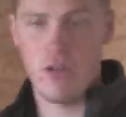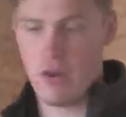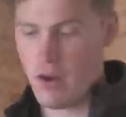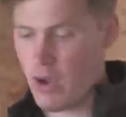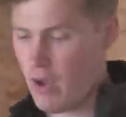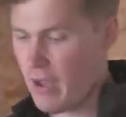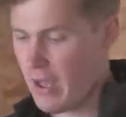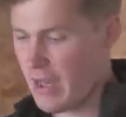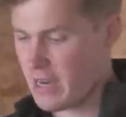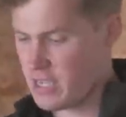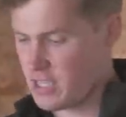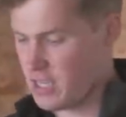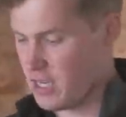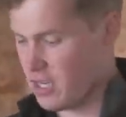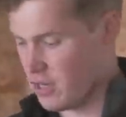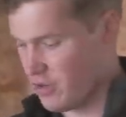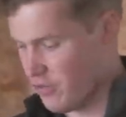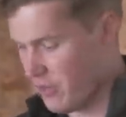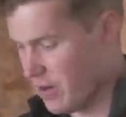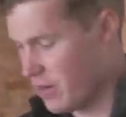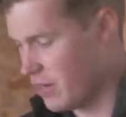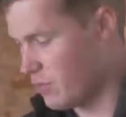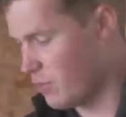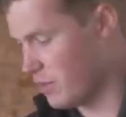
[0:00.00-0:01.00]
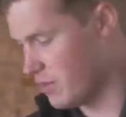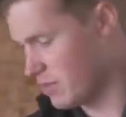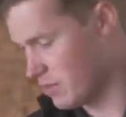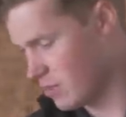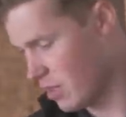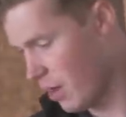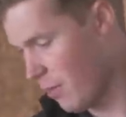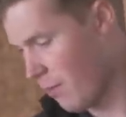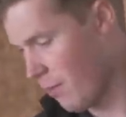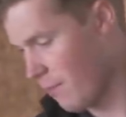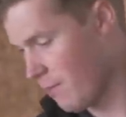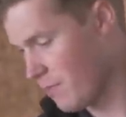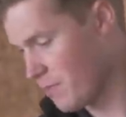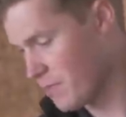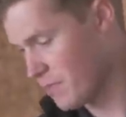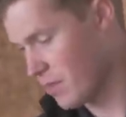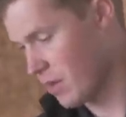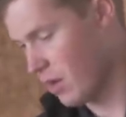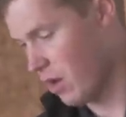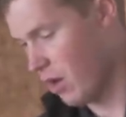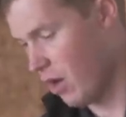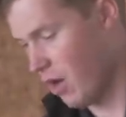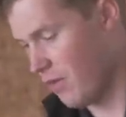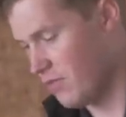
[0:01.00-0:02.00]
that I actually agreed with some
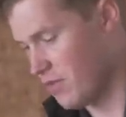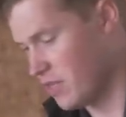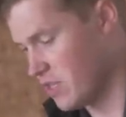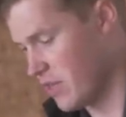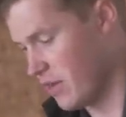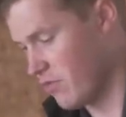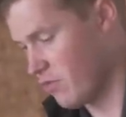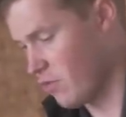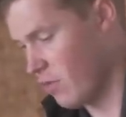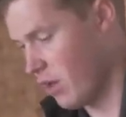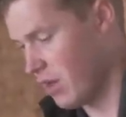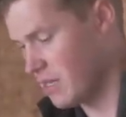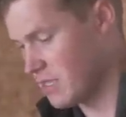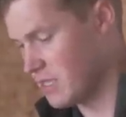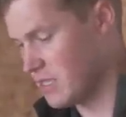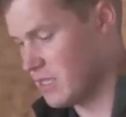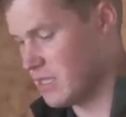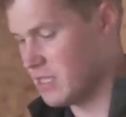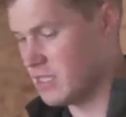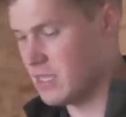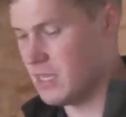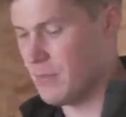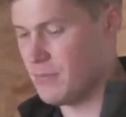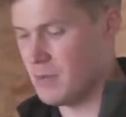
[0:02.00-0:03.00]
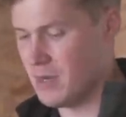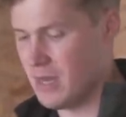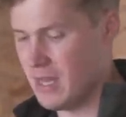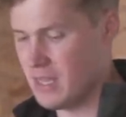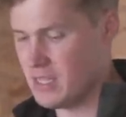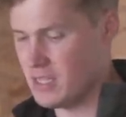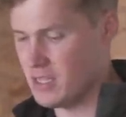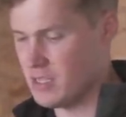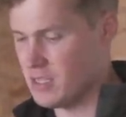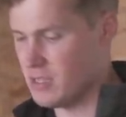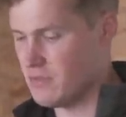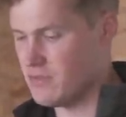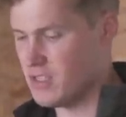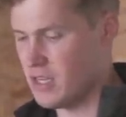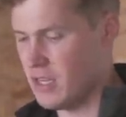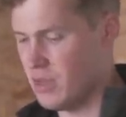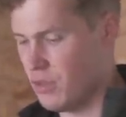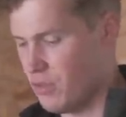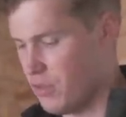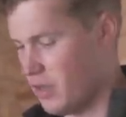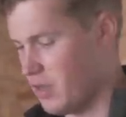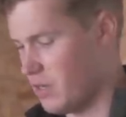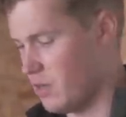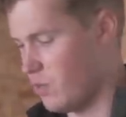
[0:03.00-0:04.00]
of the general license's stipulations of
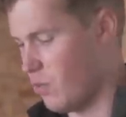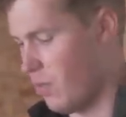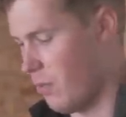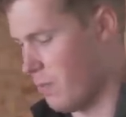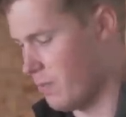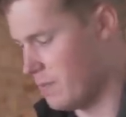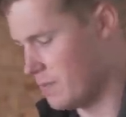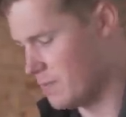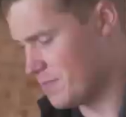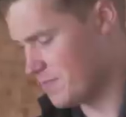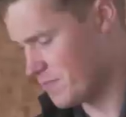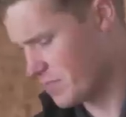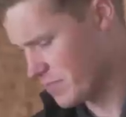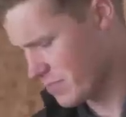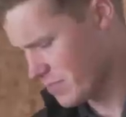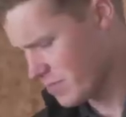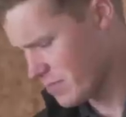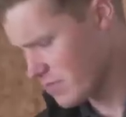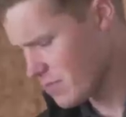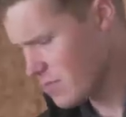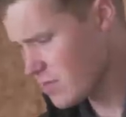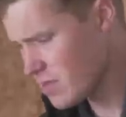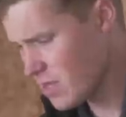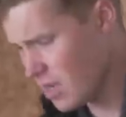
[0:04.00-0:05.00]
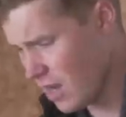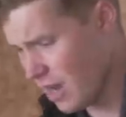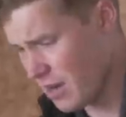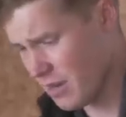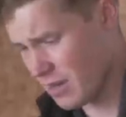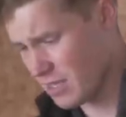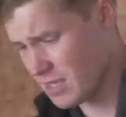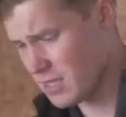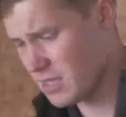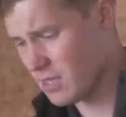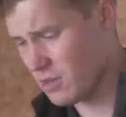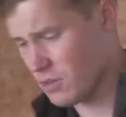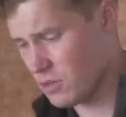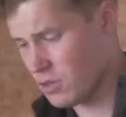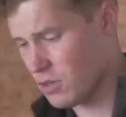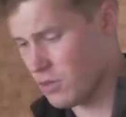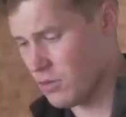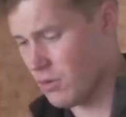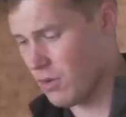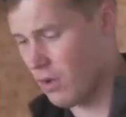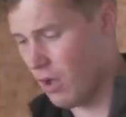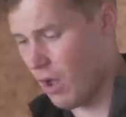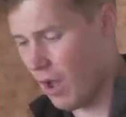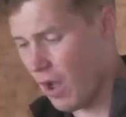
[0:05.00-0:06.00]
GL31, and I still
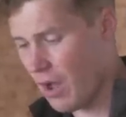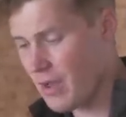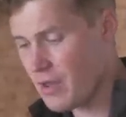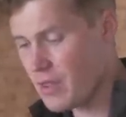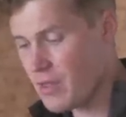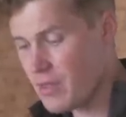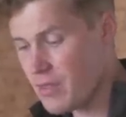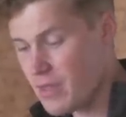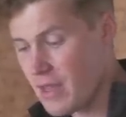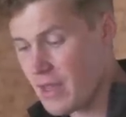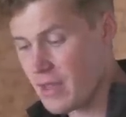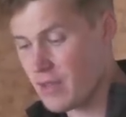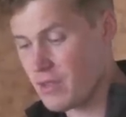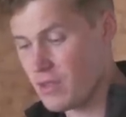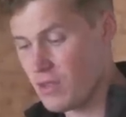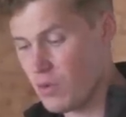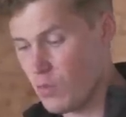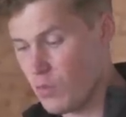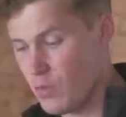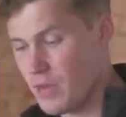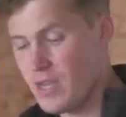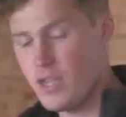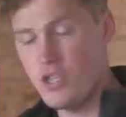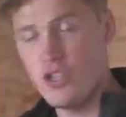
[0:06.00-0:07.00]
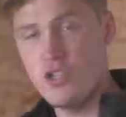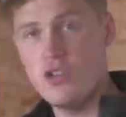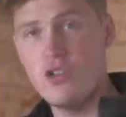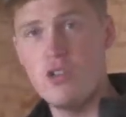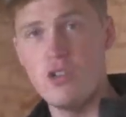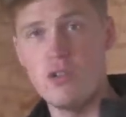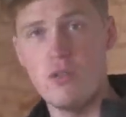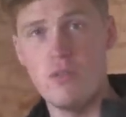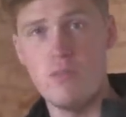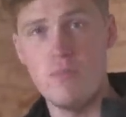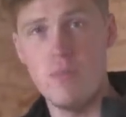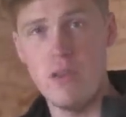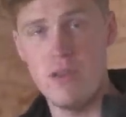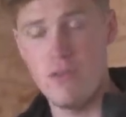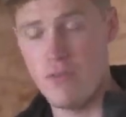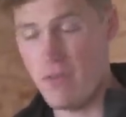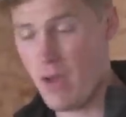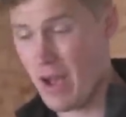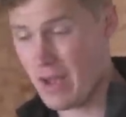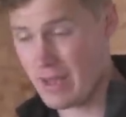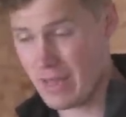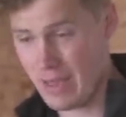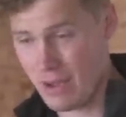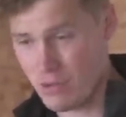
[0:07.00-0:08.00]
do. I think that we should be
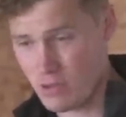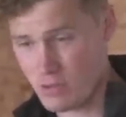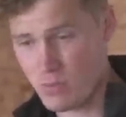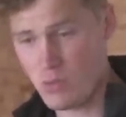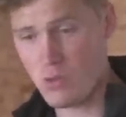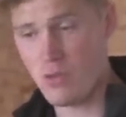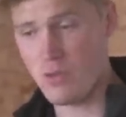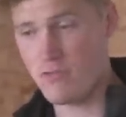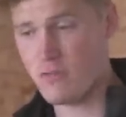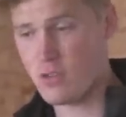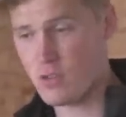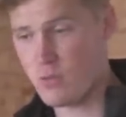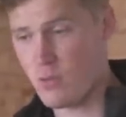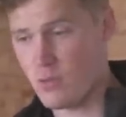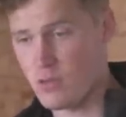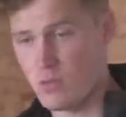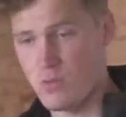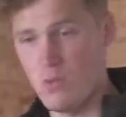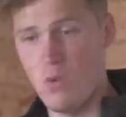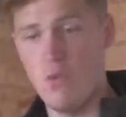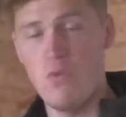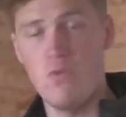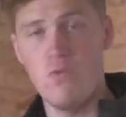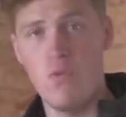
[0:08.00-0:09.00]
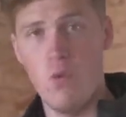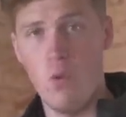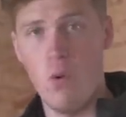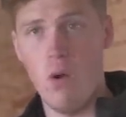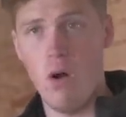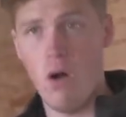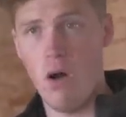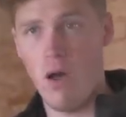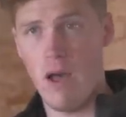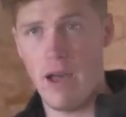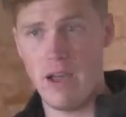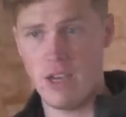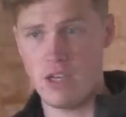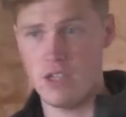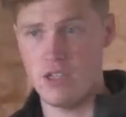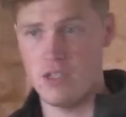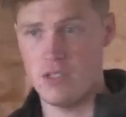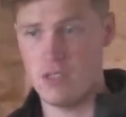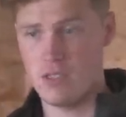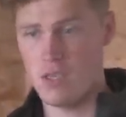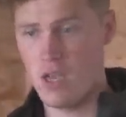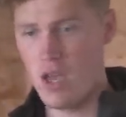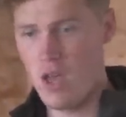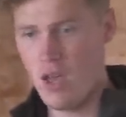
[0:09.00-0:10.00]
accountable and responsible for our
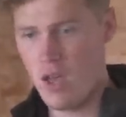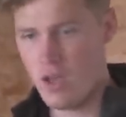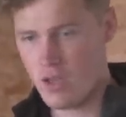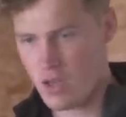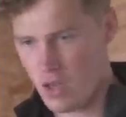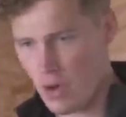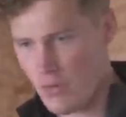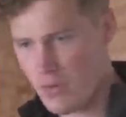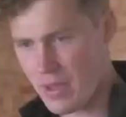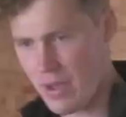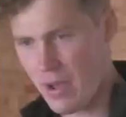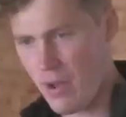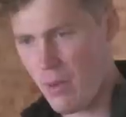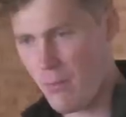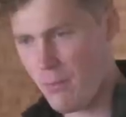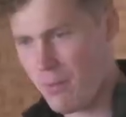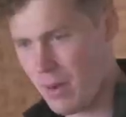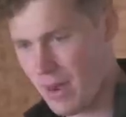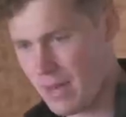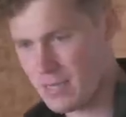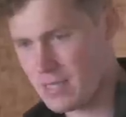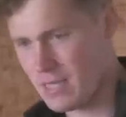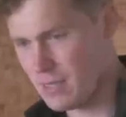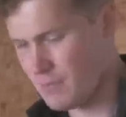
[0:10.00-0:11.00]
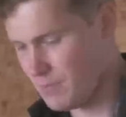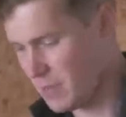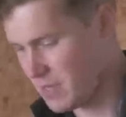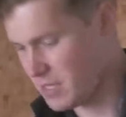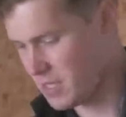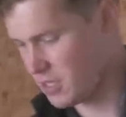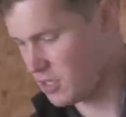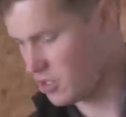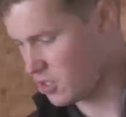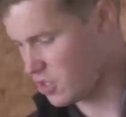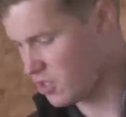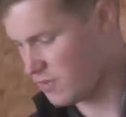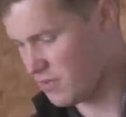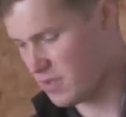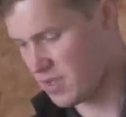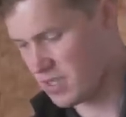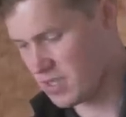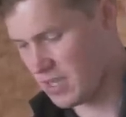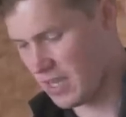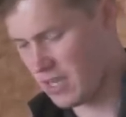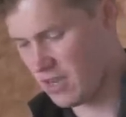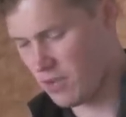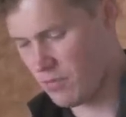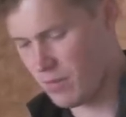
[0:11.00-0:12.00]
actions. Going out and blatting pigeons just for the
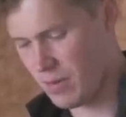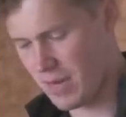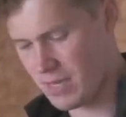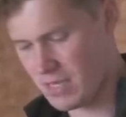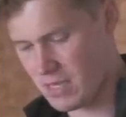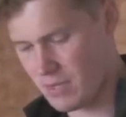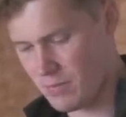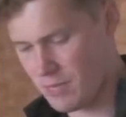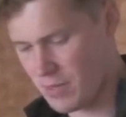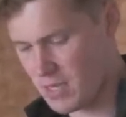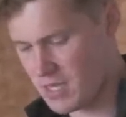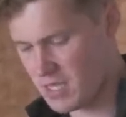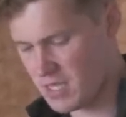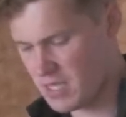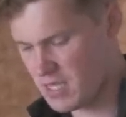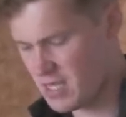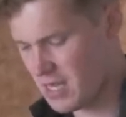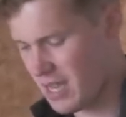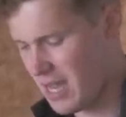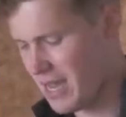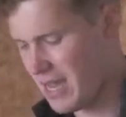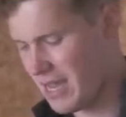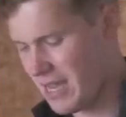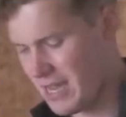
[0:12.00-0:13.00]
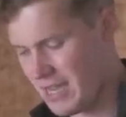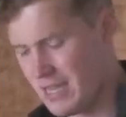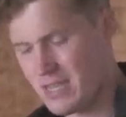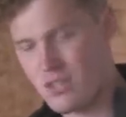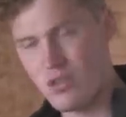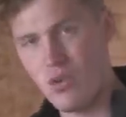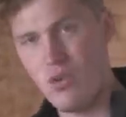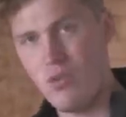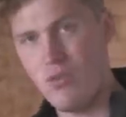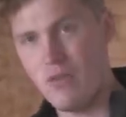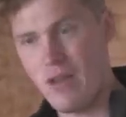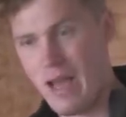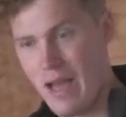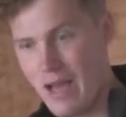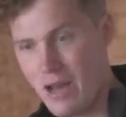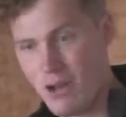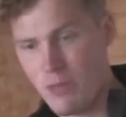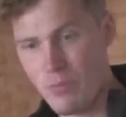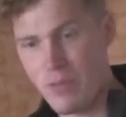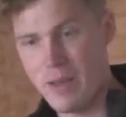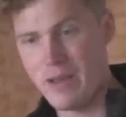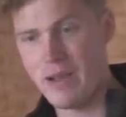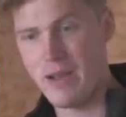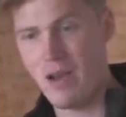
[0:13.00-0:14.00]
sake of blatting pigeons is not
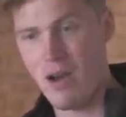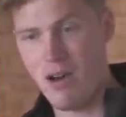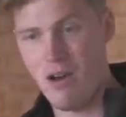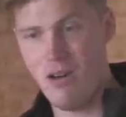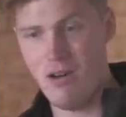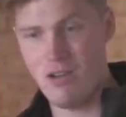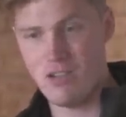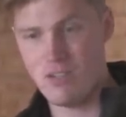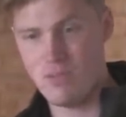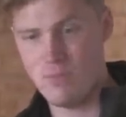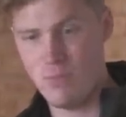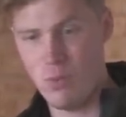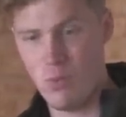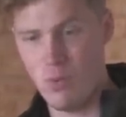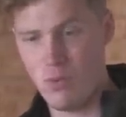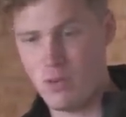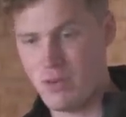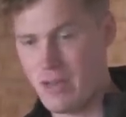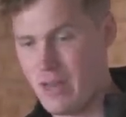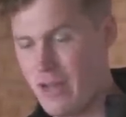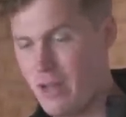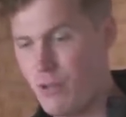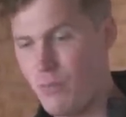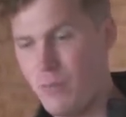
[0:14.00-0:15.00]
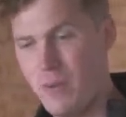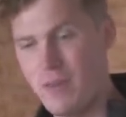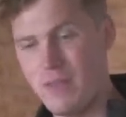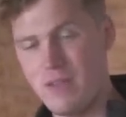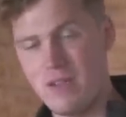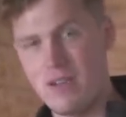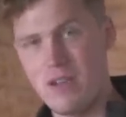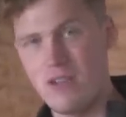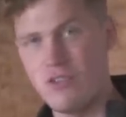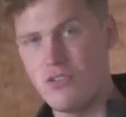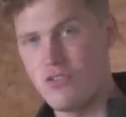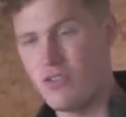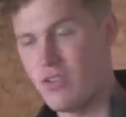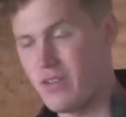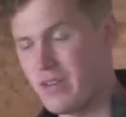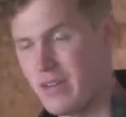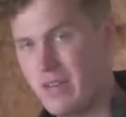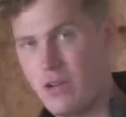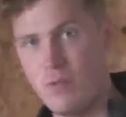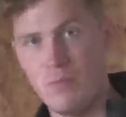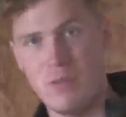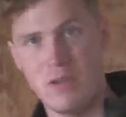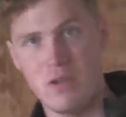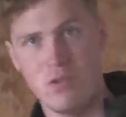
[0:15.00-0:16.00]
helping our sport and helping the countryside and
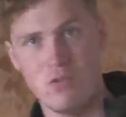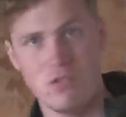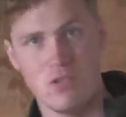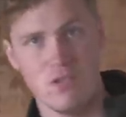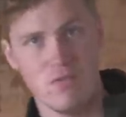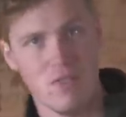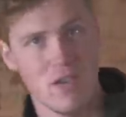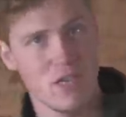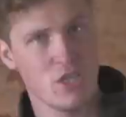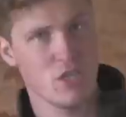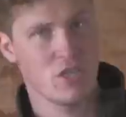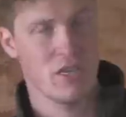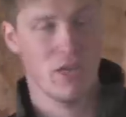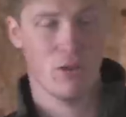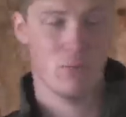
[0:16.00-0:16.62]
helping conservation,